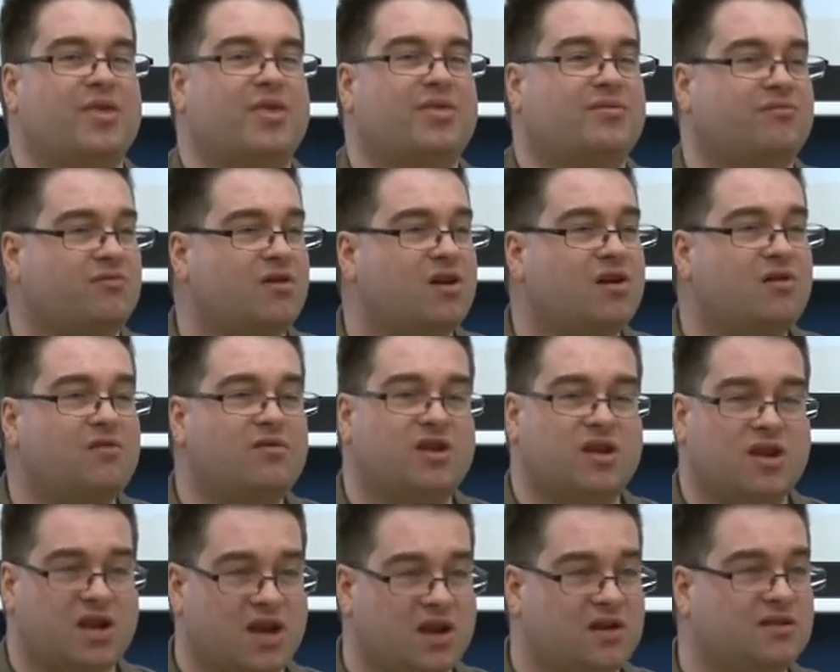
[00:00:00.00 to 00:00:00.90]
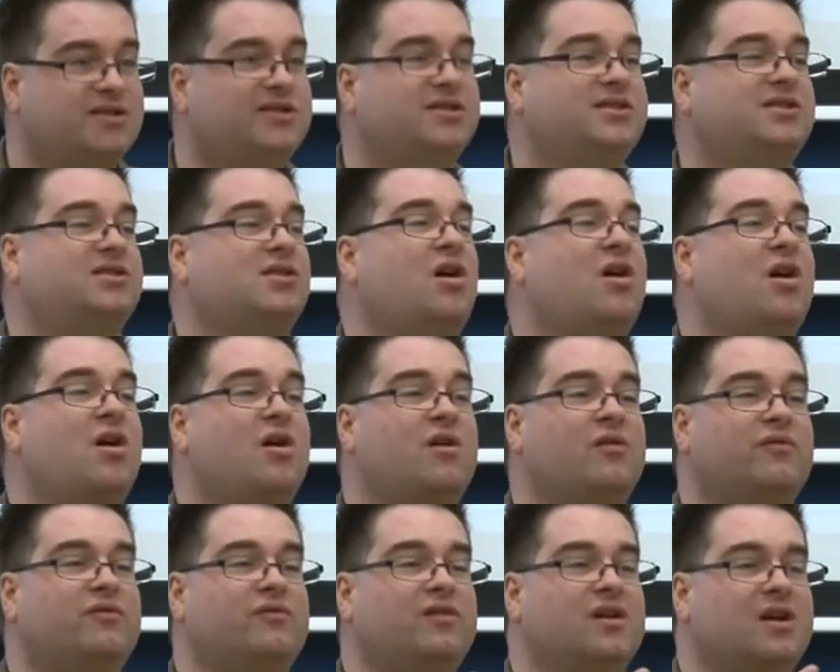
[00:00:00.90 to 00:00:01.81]
through the use
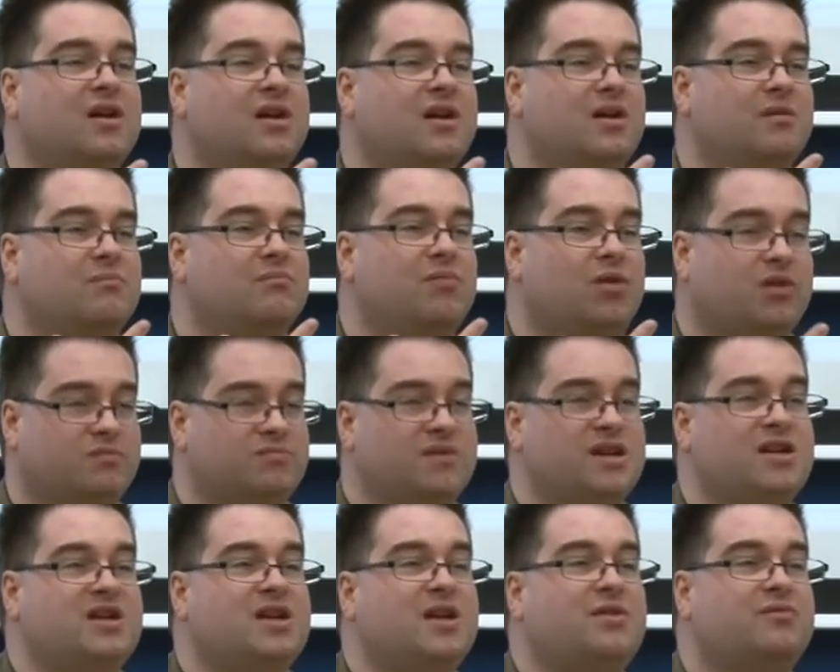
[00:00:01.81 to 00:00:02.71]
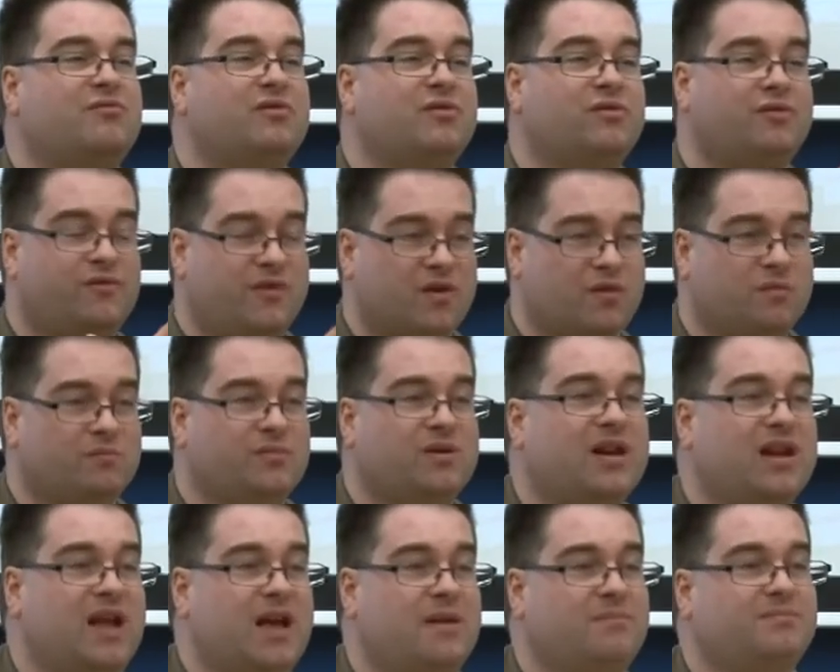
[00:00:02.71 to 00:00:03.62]
of modern media, through film
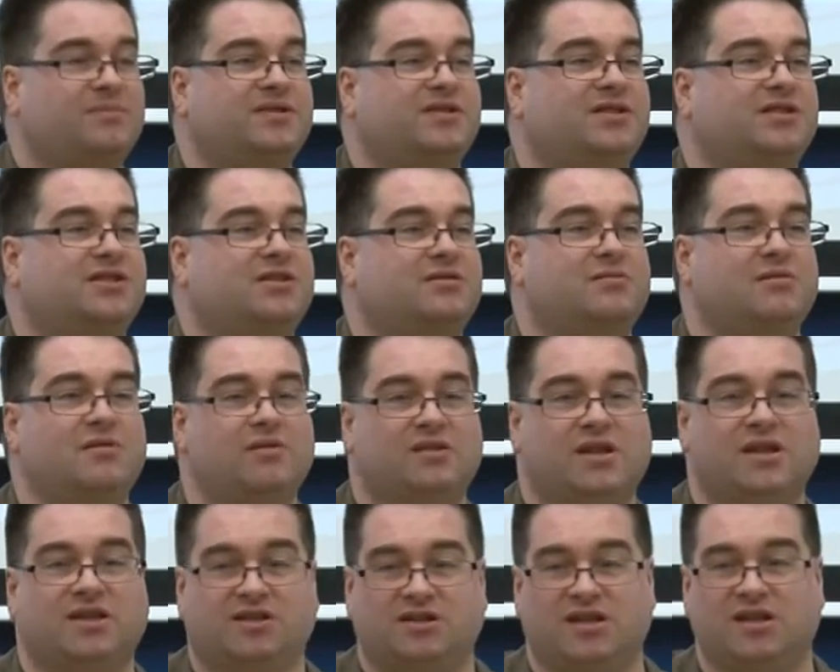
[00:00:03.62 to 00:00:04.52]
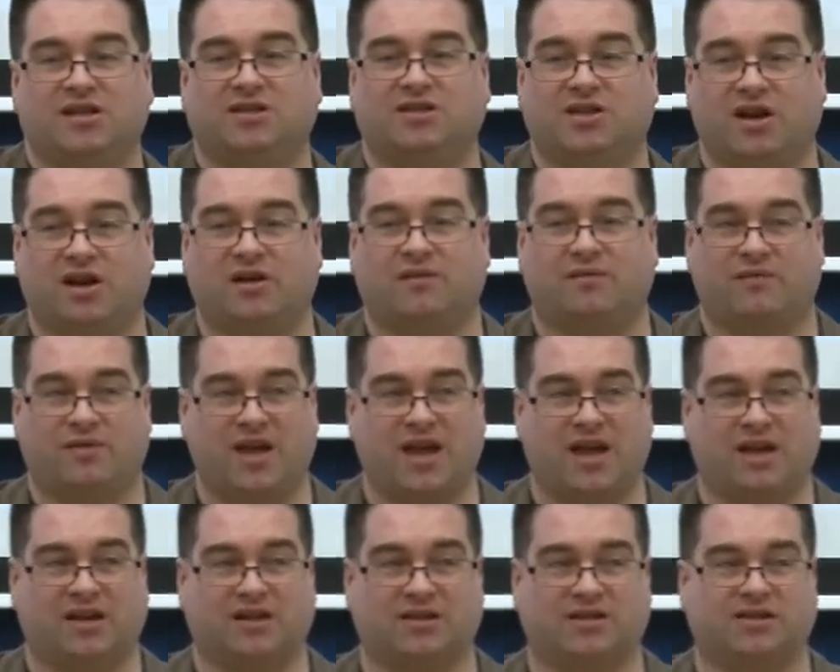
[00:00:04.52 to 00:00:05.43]
clips, through these kind of
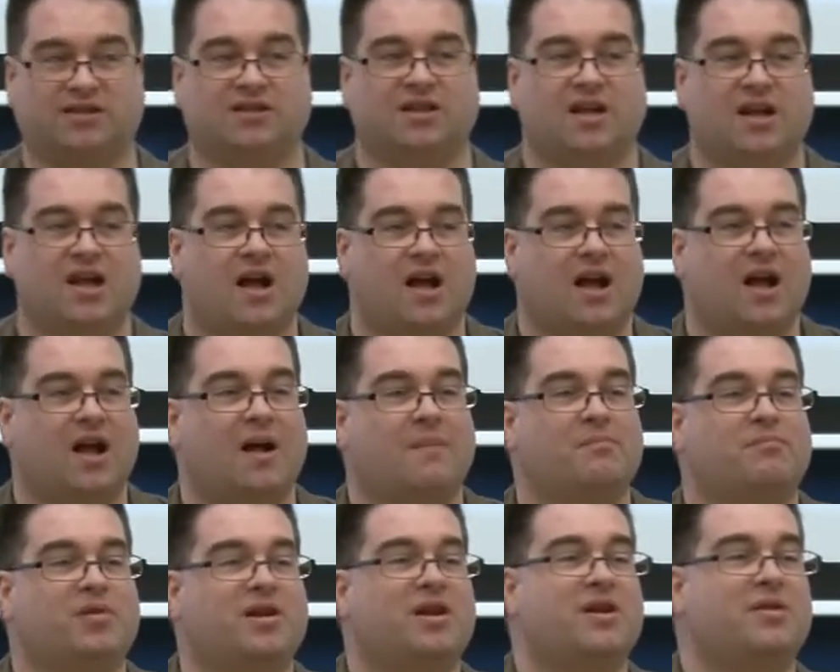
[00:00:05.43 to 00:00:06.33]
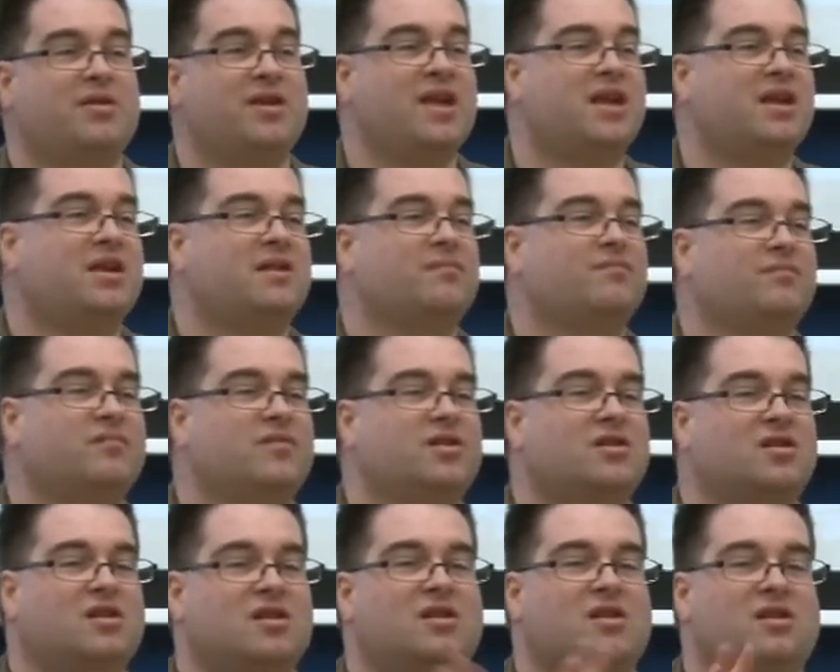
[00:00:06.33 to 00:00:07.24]
things. But I think
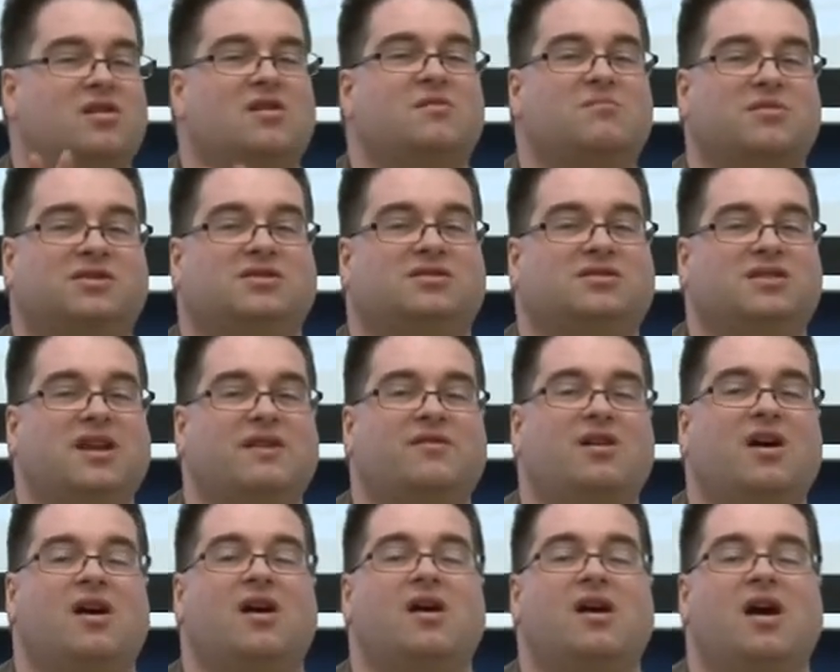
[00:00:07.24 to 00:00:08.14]
you must never